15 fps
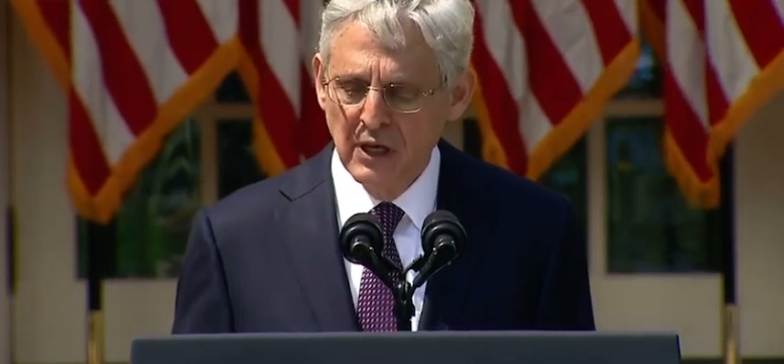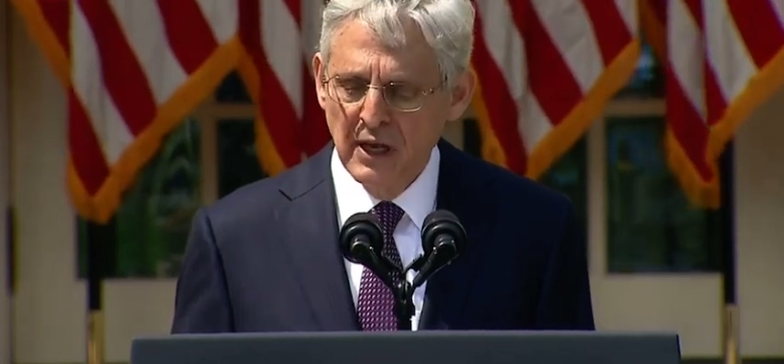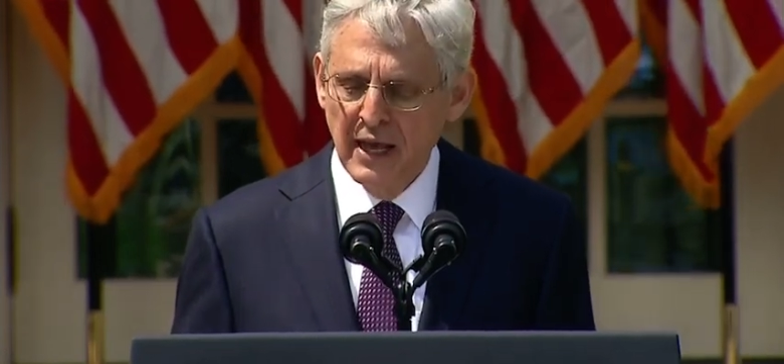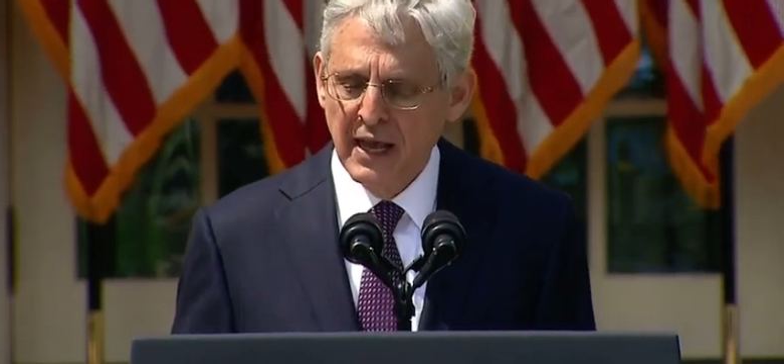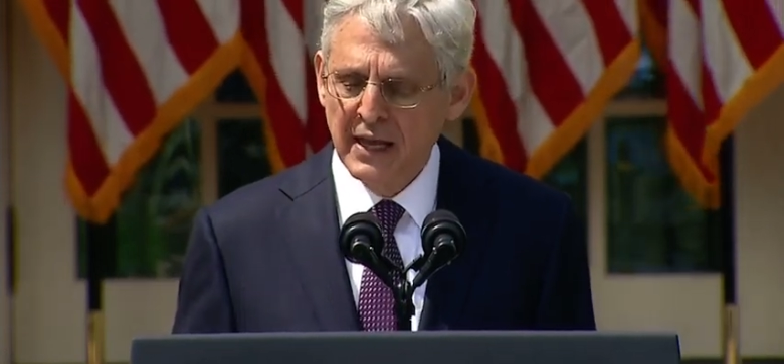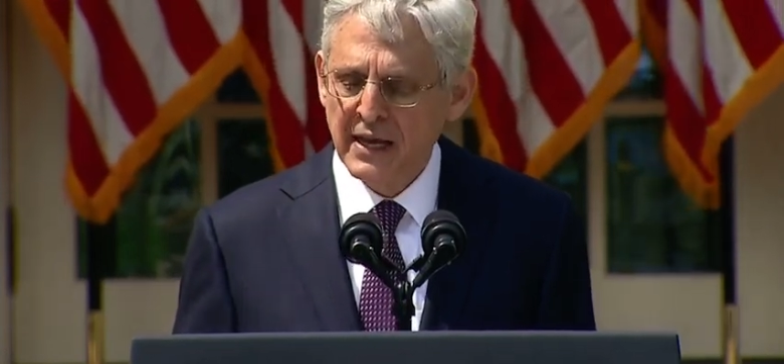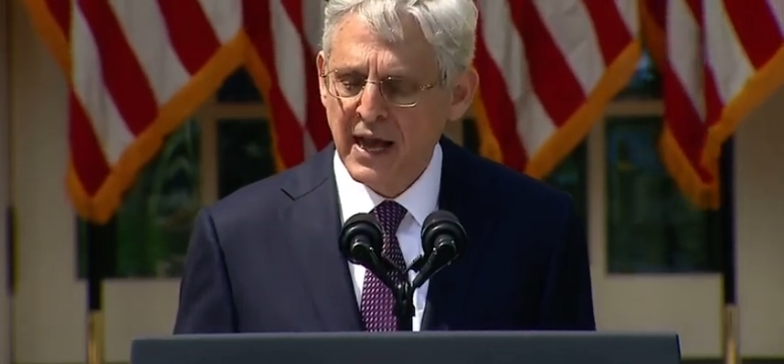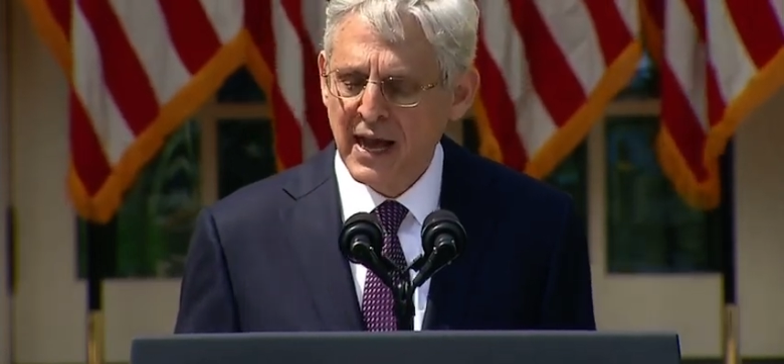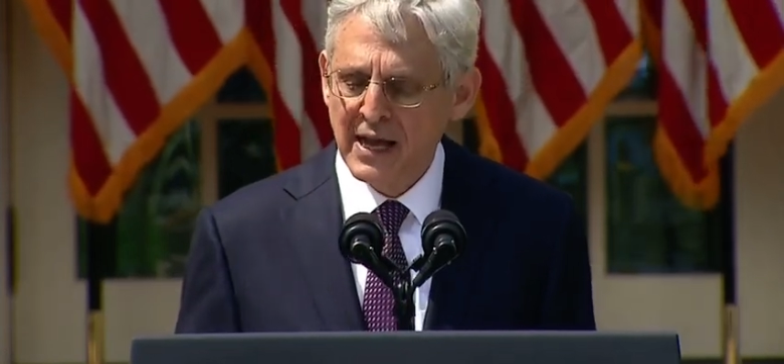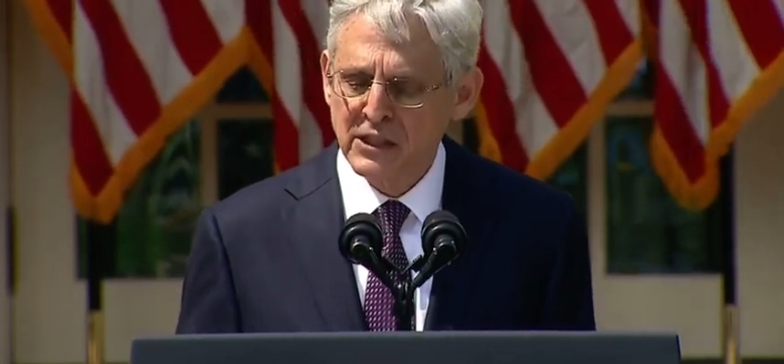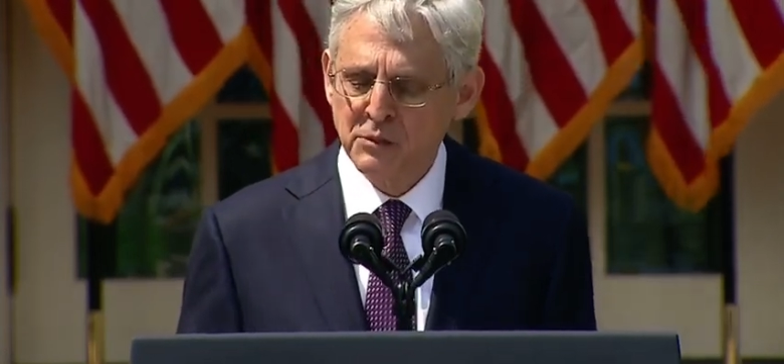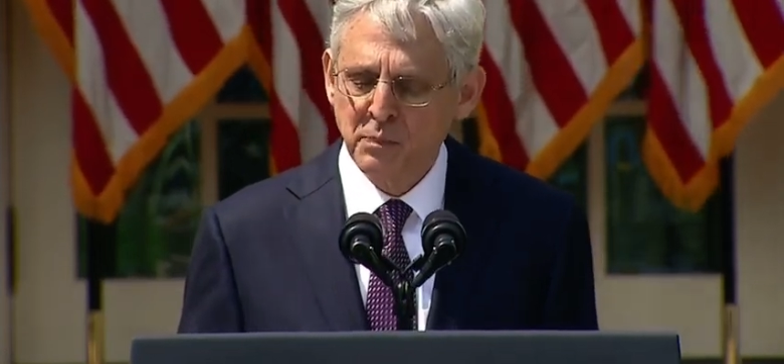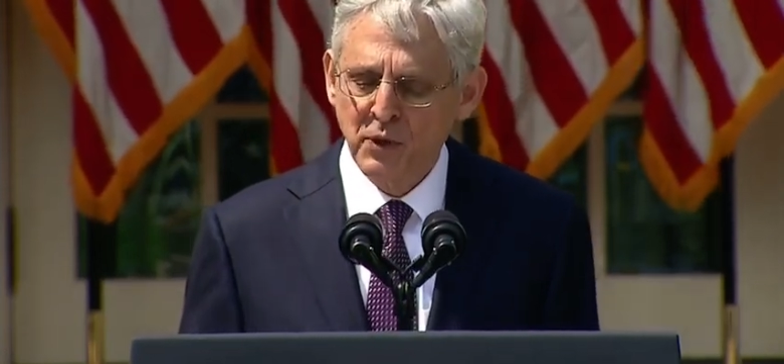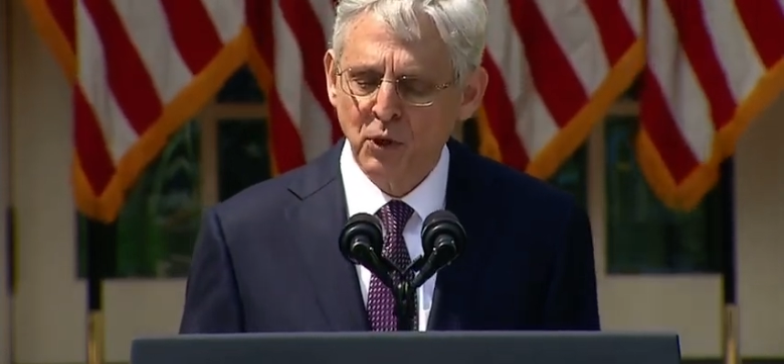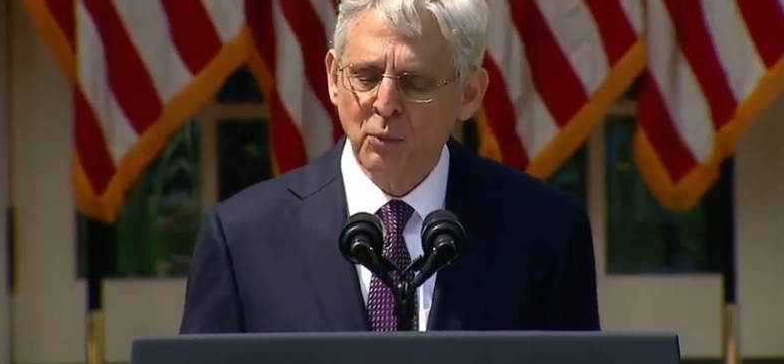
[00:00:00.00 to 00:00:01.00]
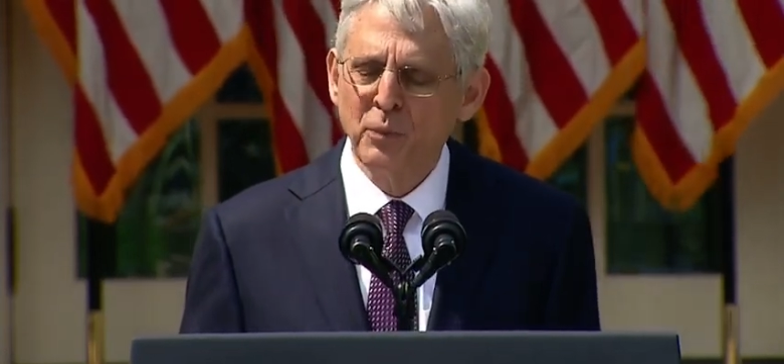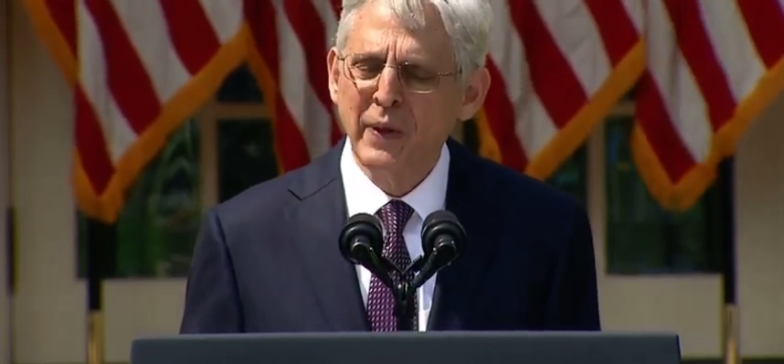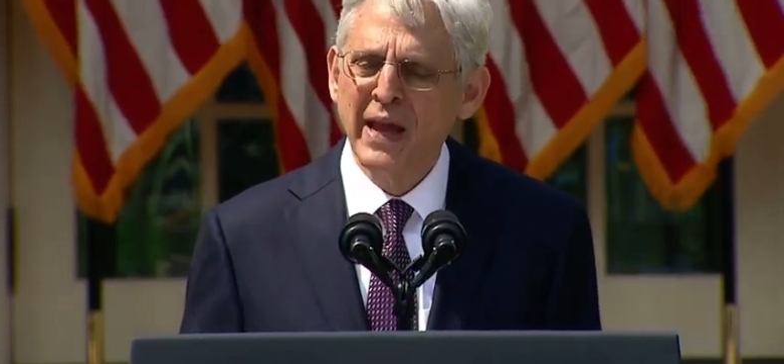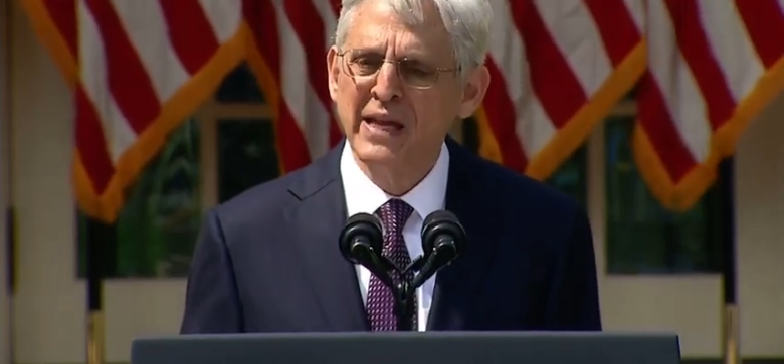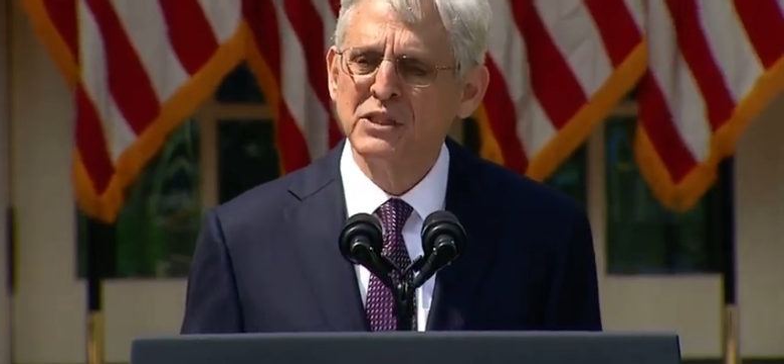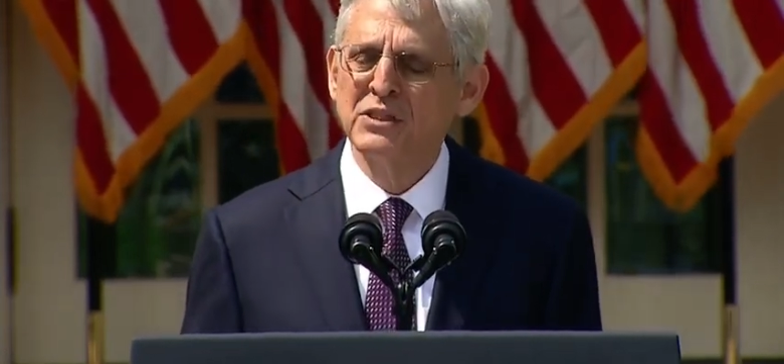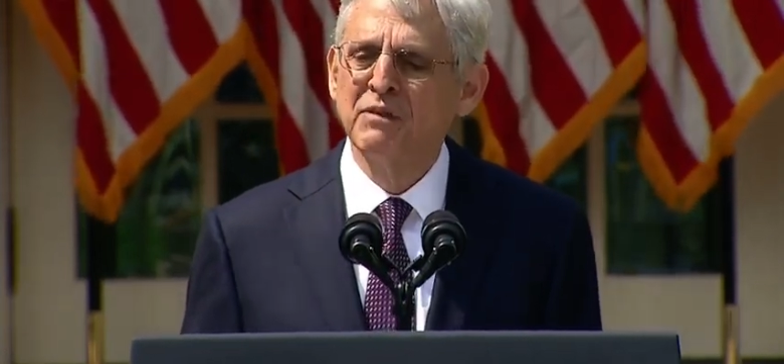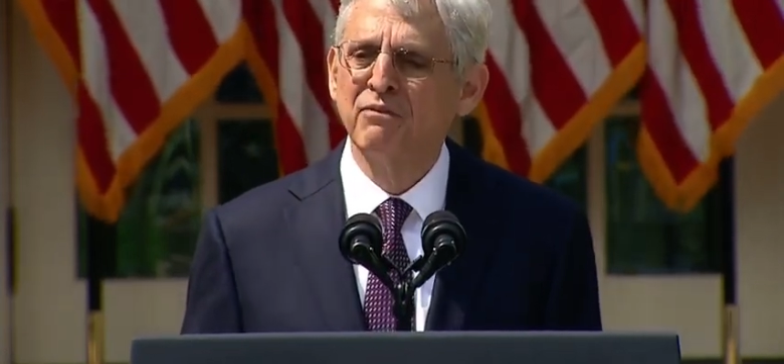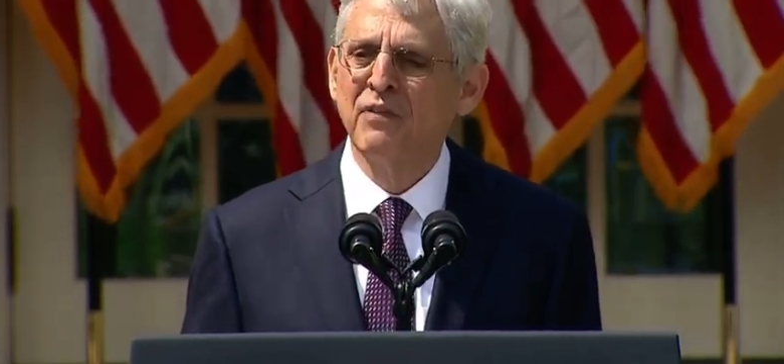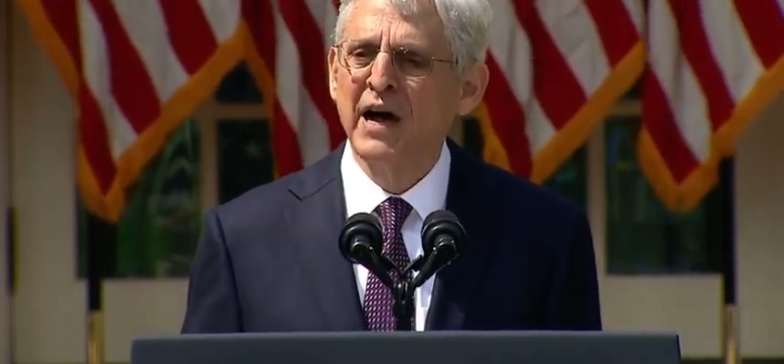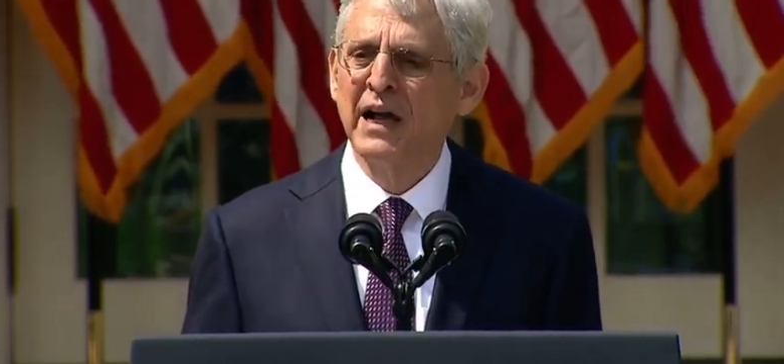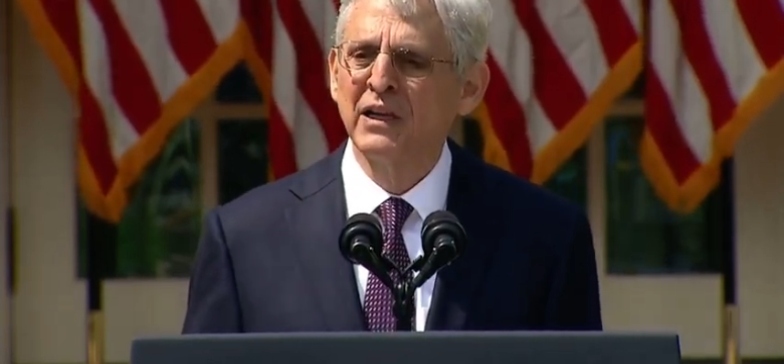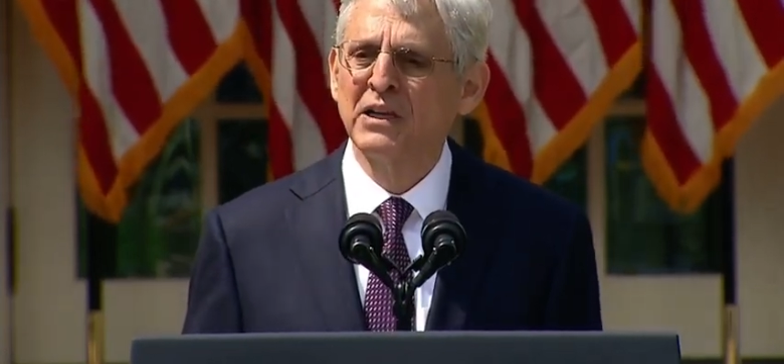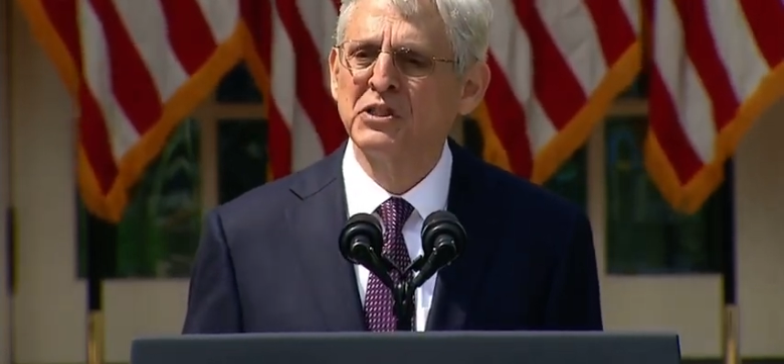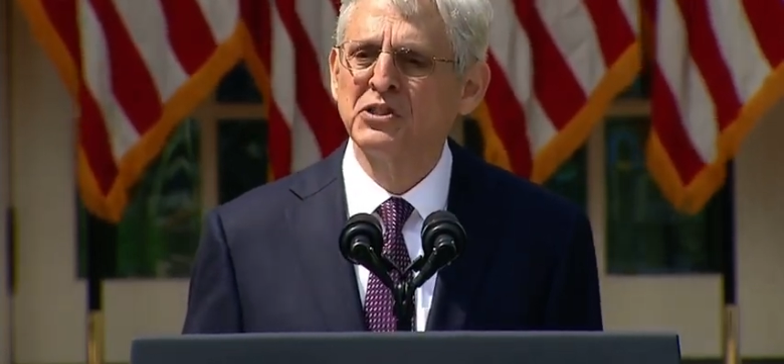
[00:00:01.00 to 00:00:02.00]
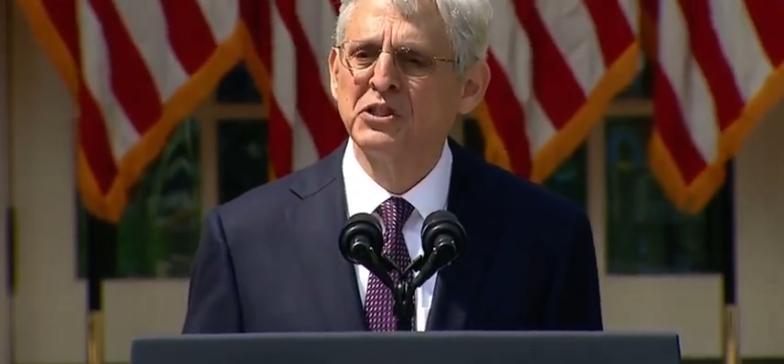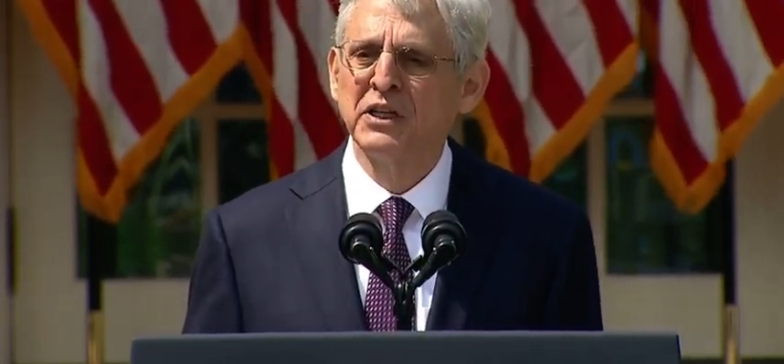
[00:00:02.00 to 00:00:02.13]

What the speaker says: and hospital-based violence